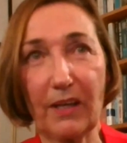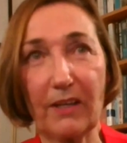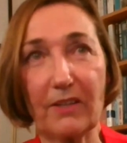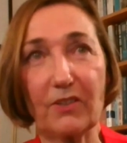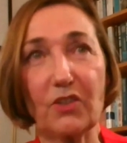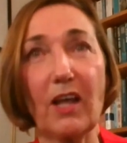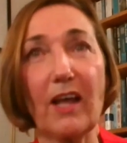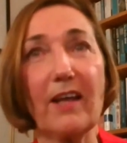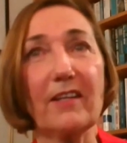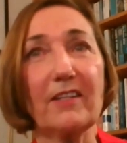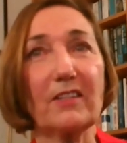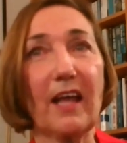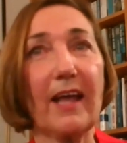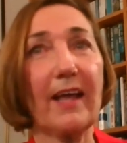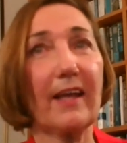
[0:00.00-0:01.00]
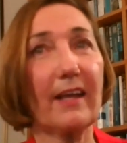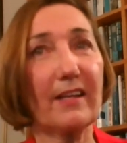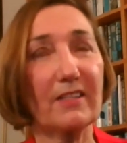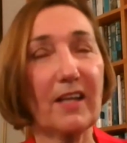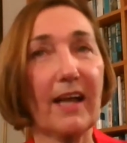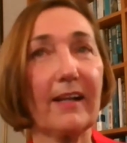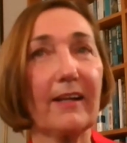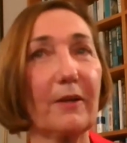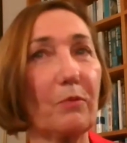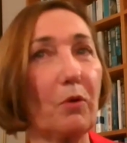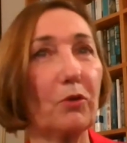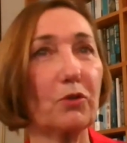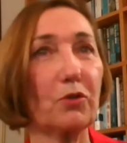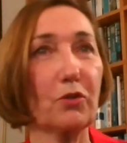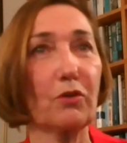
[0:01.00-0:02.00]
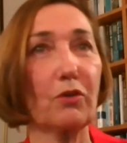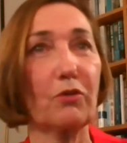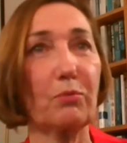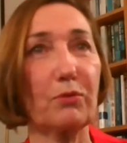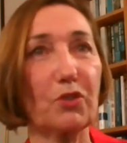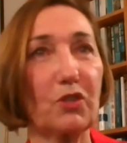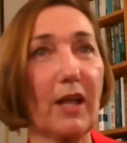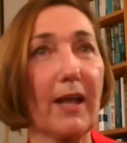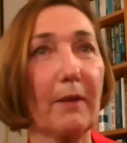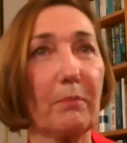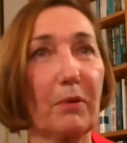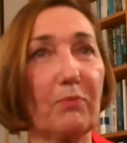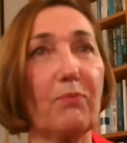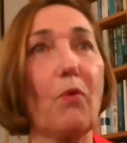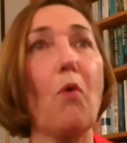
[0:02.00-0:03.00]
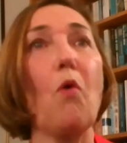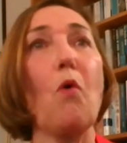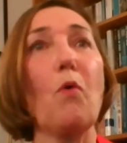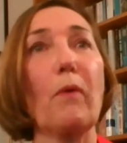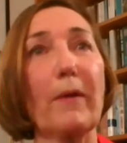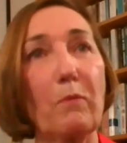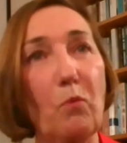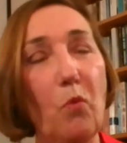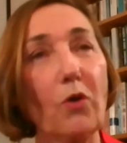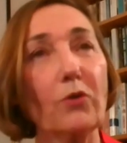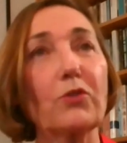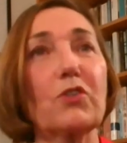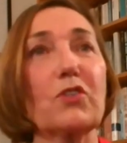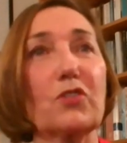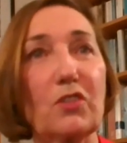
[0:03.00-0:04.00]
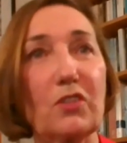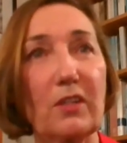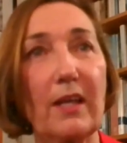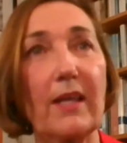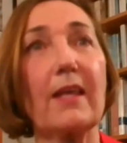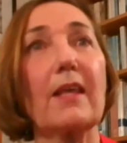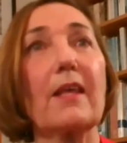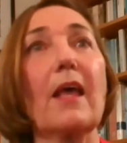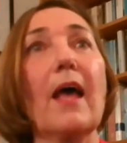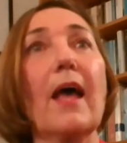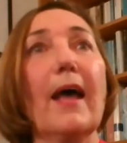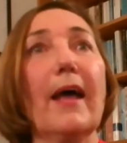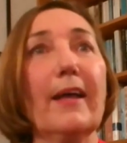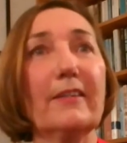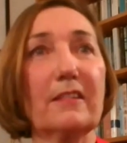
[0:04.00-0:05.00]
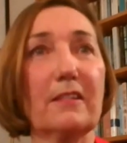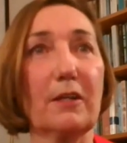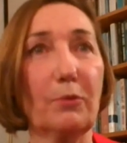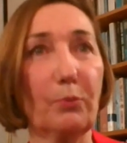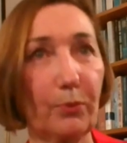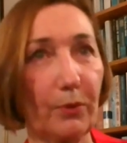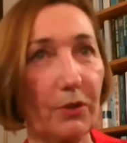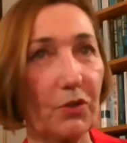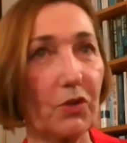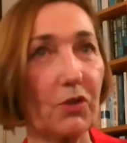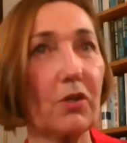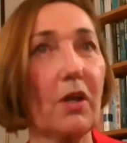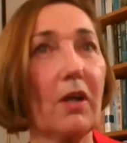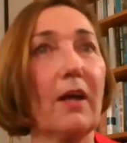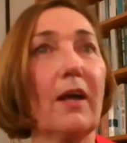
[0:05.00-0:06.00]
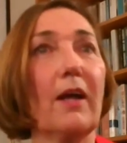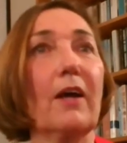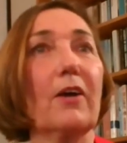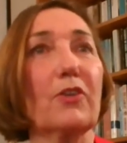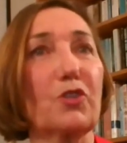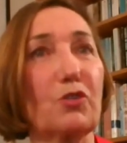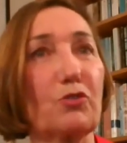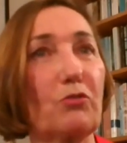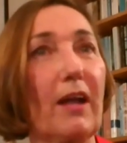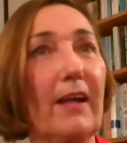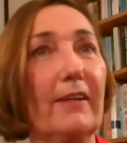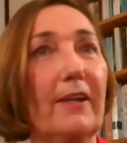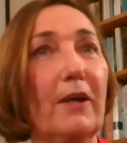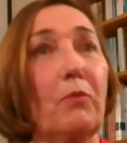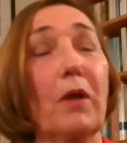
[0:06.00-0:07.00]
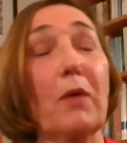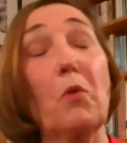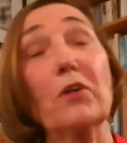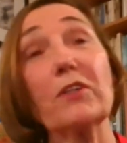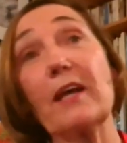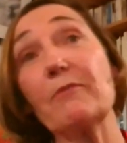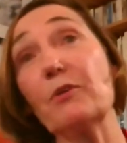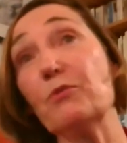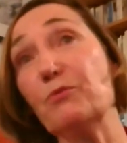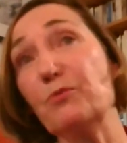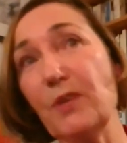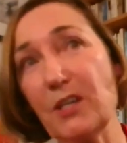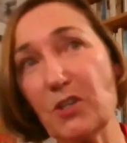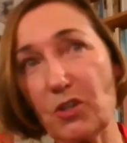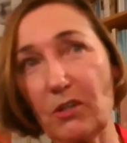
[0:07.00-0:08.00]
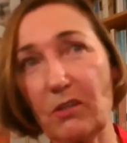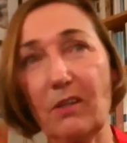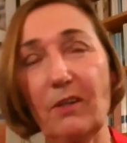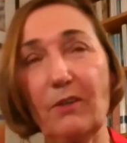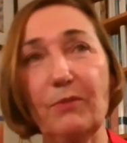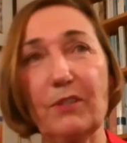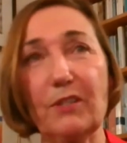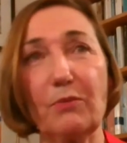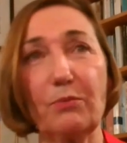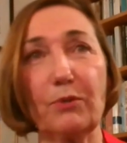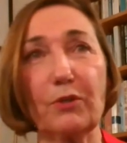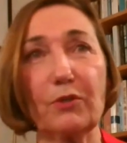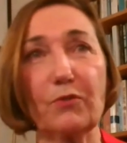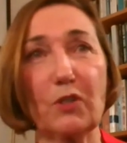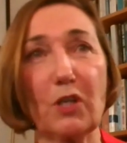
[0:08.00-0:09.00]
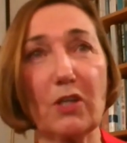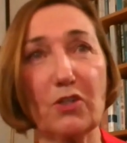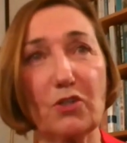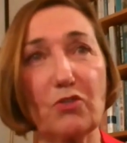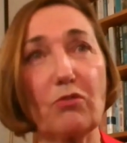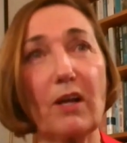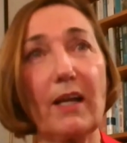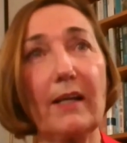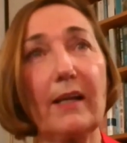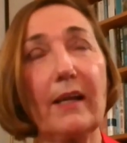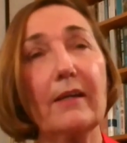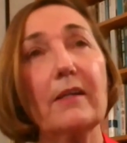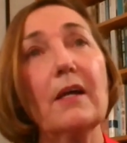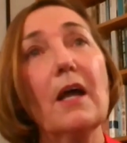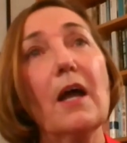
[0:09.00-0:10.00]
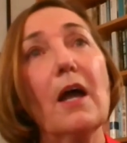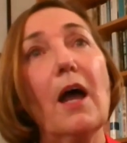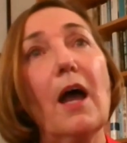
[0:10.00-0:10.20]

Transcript: figures saying exactly what Judith was saying before. We want to see a different Australia. We want to have a vision of a different Australia,